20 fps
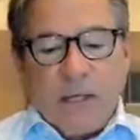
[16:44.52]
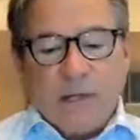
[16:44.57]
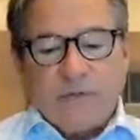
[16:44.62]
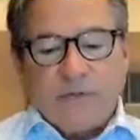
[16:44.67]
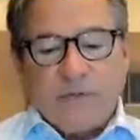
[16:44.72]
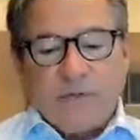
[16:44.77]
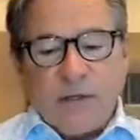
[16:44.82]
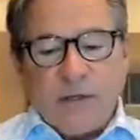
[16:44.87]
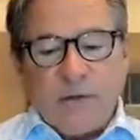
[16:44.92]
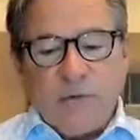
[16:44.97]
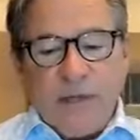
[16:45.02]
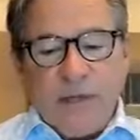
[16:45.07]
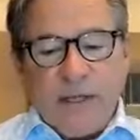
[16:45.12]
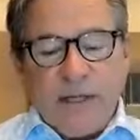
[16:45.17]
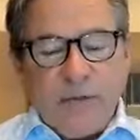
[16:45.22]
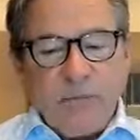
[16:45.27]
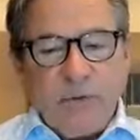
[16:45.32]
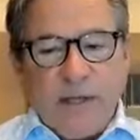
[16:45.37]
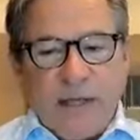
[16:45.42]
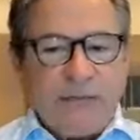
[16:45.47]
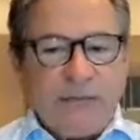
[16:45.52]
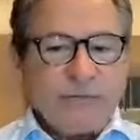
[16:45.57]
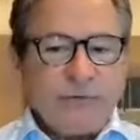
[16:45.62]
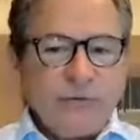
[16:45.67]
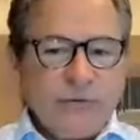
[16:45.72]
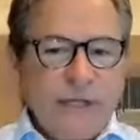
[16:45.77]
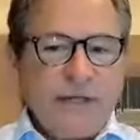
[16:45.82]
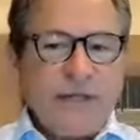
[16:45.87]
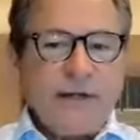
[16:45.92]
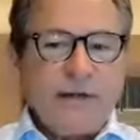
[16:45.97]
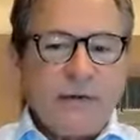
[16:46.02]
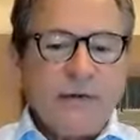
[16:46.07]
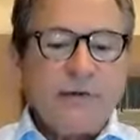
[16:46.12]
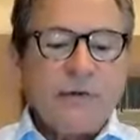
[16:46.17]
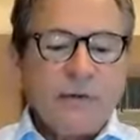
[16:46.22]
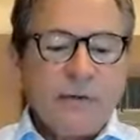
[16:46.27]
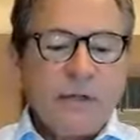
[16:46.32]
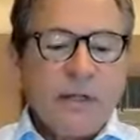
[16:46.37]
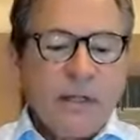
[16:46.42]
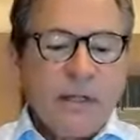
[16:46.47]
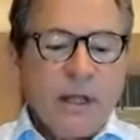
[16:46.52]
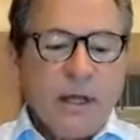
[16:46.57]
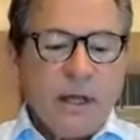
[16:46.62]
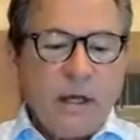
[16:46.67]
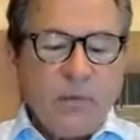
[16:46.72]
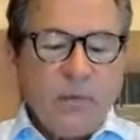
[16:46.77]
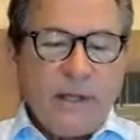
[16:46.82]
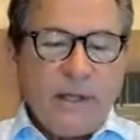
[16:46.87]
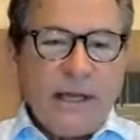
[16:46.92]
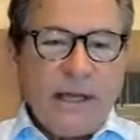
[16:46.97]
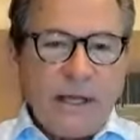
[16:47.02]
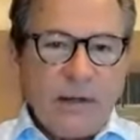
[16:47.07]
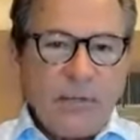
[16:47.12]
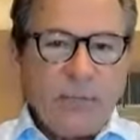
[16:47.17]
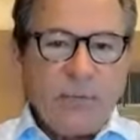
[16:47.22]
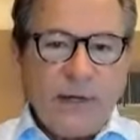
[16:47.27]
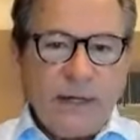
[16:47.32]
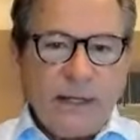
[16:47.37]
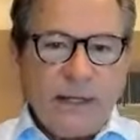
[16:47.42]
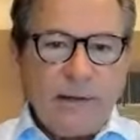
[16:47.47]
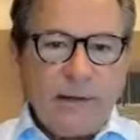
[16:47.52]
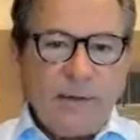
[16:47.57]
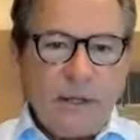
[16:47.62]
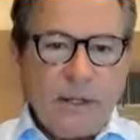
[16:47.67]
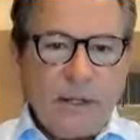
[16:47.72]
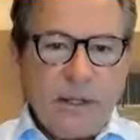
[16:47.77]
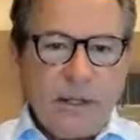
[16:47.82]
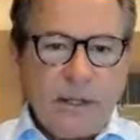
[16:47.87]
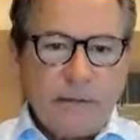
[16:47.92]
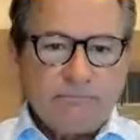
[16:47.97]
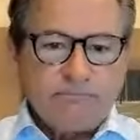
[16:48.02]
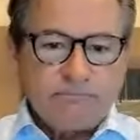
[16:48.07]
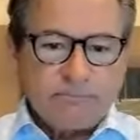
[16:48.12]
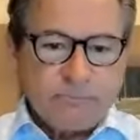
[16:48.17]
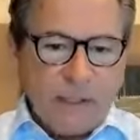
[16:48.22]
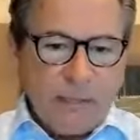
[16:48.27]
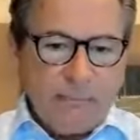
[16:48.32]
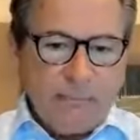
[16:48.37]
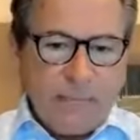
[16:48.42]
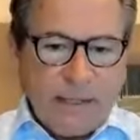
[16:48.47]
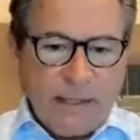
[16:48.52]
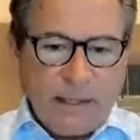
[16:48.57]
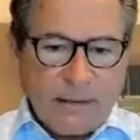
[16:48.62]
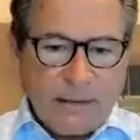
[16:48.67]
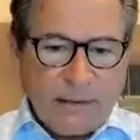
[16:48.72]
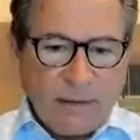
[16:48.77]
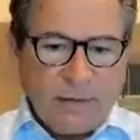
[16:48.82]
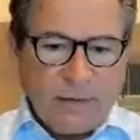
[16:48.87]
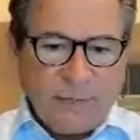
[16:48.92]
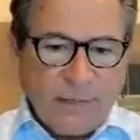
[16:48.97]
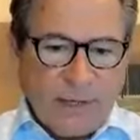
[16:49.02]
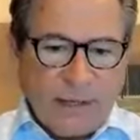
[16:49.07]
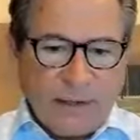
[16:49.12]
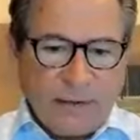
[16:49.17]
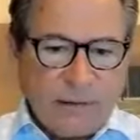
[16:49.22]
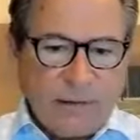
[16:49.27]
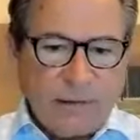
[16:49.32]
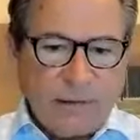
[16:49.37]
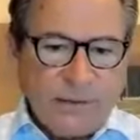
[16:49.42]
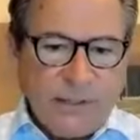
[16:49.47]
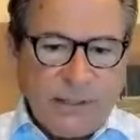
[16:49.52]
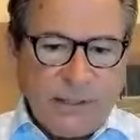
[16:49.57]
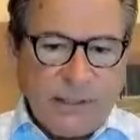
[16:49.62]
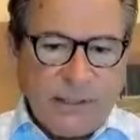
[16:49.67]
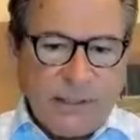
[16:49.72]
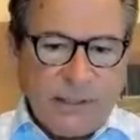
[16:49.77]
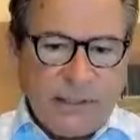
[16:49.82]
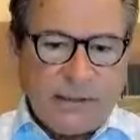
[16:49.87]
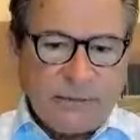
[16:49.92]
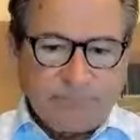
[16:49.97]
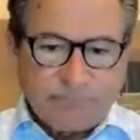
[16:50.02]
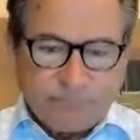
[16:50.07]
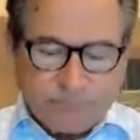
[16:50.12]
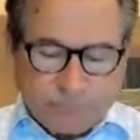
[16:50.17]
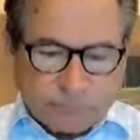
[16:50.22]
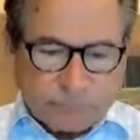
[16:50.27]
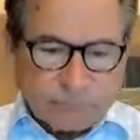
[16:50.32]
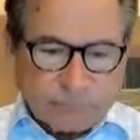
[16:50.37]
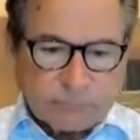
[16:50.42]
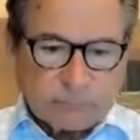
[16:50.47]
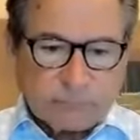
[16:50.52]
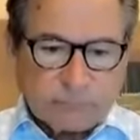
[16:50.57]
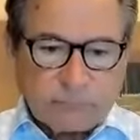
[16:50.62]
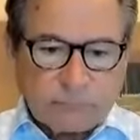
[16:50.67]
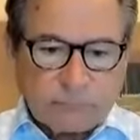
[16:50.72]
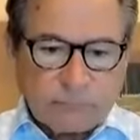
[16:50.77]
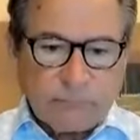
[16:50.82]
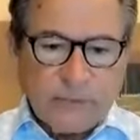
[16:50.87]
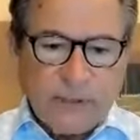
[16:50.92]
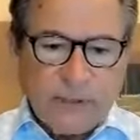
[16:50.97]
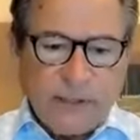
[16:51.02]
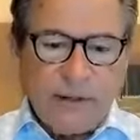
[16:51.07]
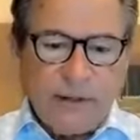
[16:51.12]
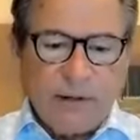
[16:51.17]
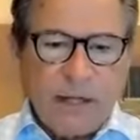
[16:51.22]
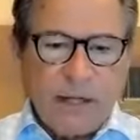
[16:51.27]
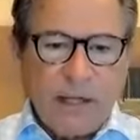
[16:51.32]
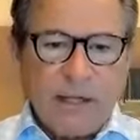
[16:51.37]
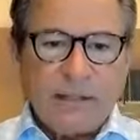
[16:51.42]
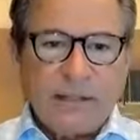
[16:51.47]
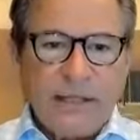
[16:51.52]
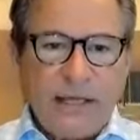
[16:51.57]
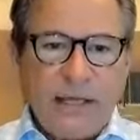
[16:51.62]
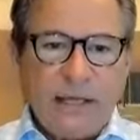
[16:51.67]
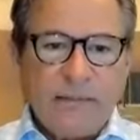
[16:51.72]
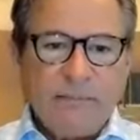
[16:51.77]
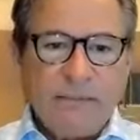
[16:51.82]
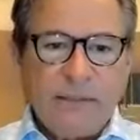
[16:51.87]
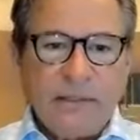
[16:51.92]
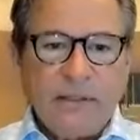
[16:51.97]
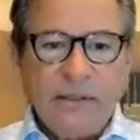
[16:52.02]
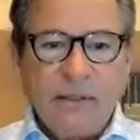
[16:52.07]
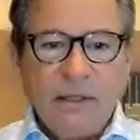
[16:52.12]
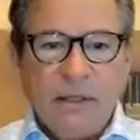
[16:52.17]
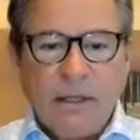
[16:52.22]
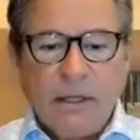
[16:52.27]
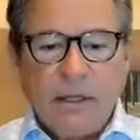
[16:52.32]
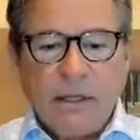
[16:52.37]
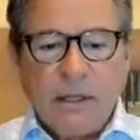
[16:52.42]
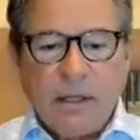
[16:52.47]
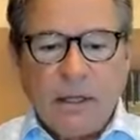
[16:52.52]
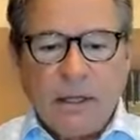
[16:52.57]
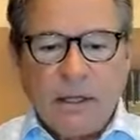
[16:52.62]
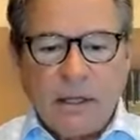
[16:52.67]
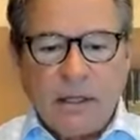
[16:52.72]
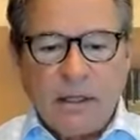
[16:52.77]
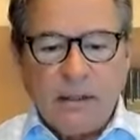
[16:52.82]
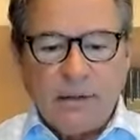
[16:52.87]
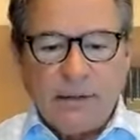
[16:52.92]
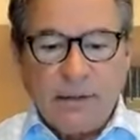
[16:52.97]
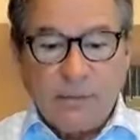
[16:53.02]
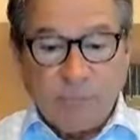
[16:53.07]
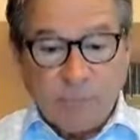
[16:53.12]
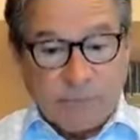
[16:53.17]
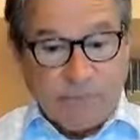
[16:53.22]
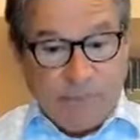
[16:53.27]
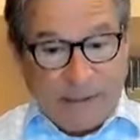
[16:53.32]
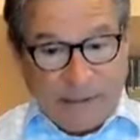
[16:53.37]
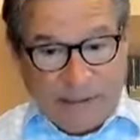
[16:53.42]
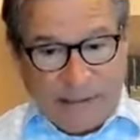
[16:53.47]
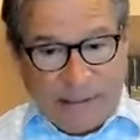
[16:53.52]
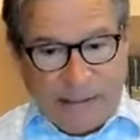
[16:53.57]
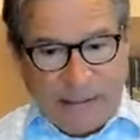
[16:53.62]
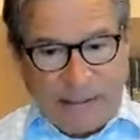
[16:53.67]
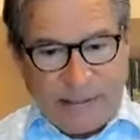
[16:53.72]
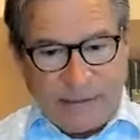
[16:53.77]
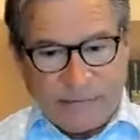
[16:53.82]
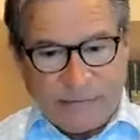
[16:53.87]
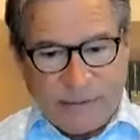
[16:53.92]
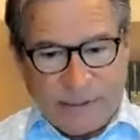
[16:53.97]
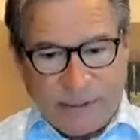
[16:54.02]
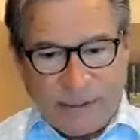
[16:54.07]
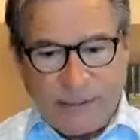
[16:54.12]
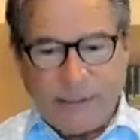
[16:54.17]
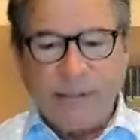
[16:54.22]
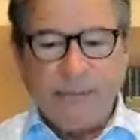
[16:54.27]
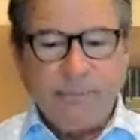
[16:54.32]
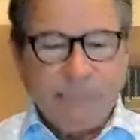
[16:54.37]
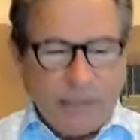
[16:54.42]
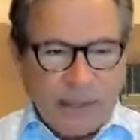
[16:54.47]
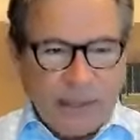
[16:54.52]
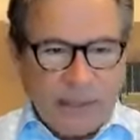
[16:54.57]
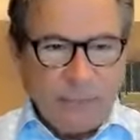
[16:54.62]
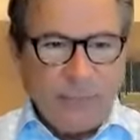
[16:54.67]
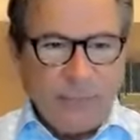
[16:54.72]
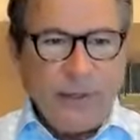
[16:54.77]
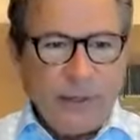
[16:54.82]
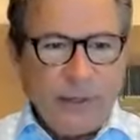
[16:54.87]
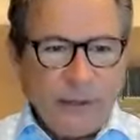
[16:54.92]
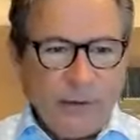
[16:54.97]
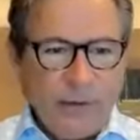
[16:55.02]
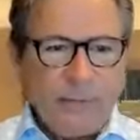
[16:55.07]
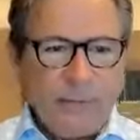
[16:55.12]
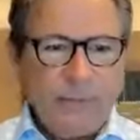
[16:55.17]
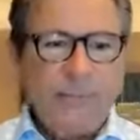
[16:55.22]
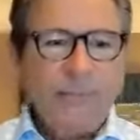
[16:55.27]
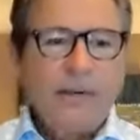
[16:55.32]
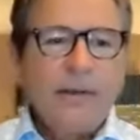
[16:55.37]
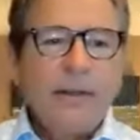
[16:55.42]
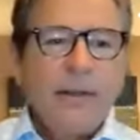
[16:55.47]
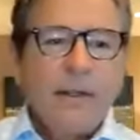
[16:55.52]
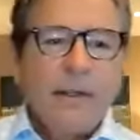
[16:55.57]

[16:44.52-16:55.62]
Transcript: so anyway, after dinner, we got around in our little den in our log cabin that was my dad's, and I didn't pay any rent on.